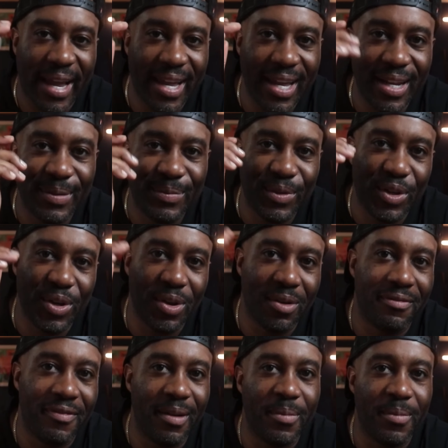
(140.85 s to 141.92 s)
in
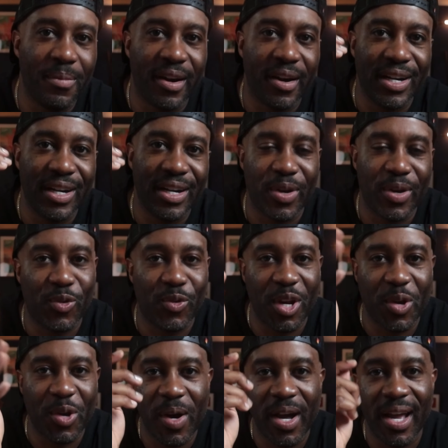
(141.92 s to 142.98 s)
November
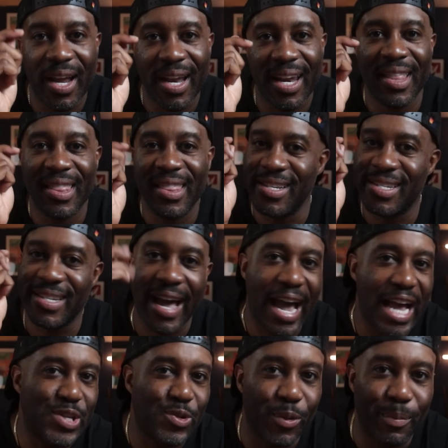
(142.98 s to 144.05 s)
2021, the
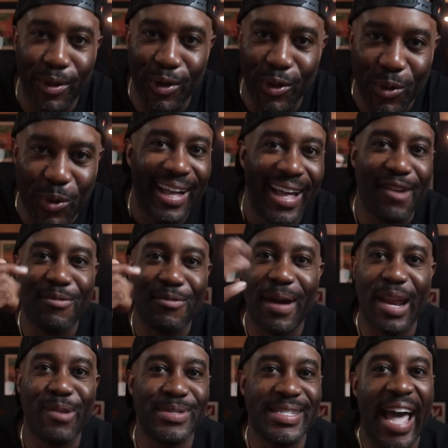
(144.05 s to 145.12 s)
skies were blue.
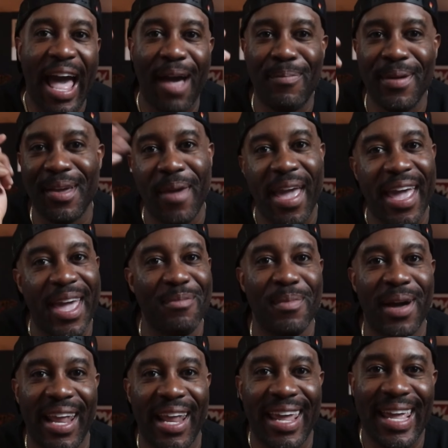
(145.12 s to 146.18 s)
Everybody was happy and making
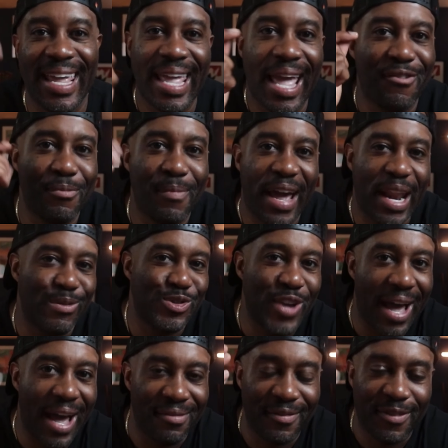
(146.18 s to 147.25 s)
money. Everybody was
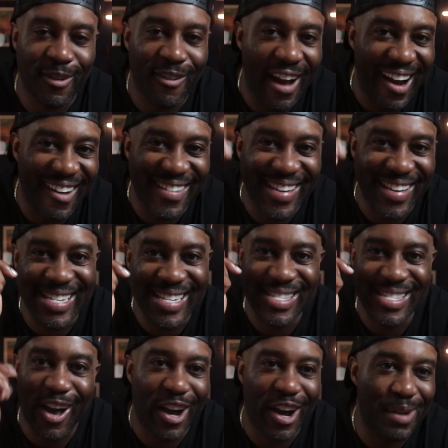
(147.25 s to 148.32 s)
driving Ferraris,
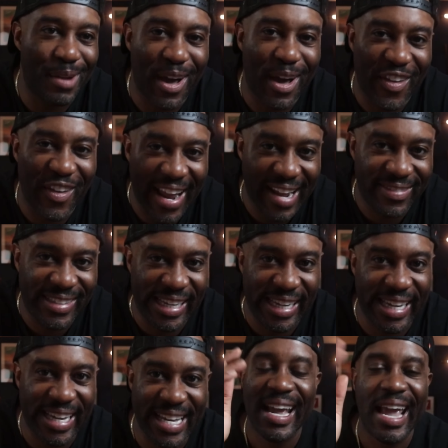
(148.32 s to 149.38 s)
talking about their
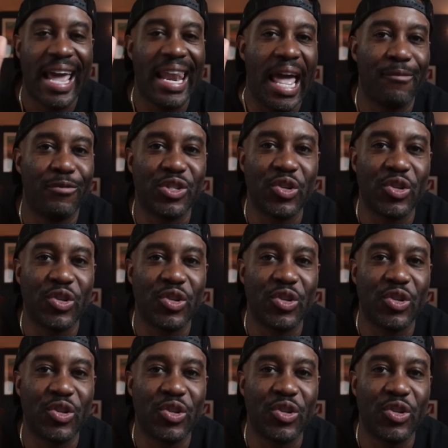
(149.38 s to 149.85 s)
NFTs, and life was